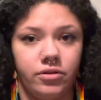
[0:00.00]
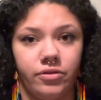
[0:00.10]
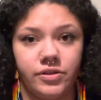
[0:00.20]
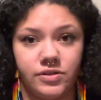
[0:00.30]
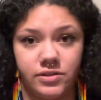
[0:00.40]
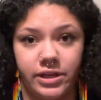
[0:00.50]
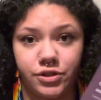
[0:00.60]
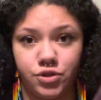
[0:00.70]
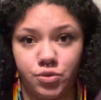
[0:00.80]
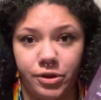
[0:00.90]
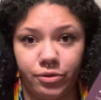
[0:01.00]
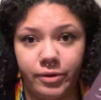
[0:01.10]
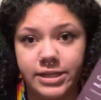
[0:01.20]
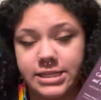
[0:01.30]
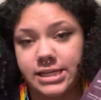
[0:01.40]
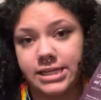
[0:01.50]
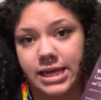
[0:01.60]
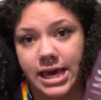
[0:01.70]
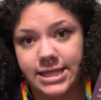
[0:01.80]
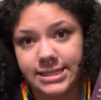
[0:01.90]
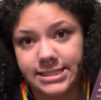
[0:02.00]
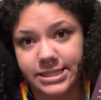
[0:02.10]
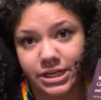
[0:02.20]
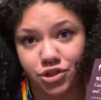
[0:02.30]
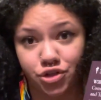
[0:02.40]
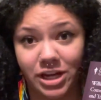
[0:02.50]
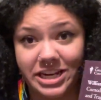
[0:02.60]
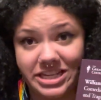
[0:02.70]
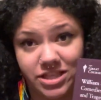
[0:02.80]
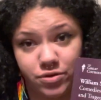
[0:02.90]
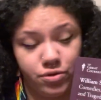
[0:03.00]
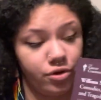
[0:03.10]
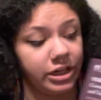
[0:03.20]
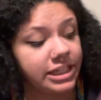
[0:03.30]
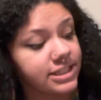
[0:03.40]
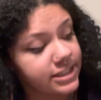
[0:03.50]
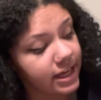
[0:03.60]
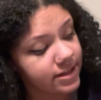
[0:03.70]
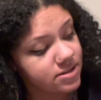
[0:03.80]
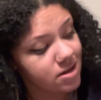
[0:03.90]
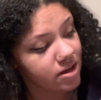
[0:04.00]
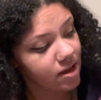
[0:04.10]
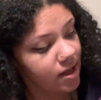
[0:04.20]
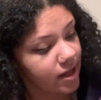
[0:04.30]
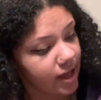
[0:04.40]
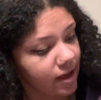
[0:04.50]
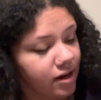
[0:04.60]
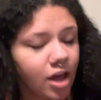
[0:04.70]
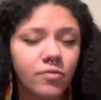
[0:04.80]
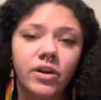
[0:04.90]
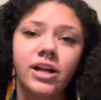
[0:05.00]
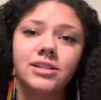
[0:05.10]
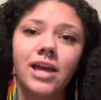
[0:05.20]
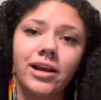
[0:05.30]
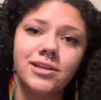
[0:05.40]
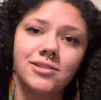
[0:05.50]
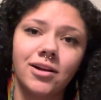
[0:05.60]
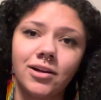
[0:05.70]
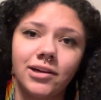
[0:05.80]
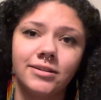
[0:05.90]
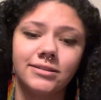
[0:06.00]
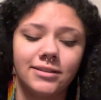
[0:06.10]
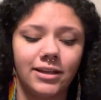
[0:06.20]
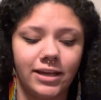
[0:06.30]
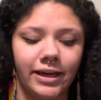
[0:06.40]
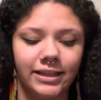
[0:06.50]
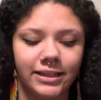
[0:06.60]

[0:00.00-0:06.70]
this is lectures 1 through 18, and this is lectures 19 through 36. And I'm very excited to start looking at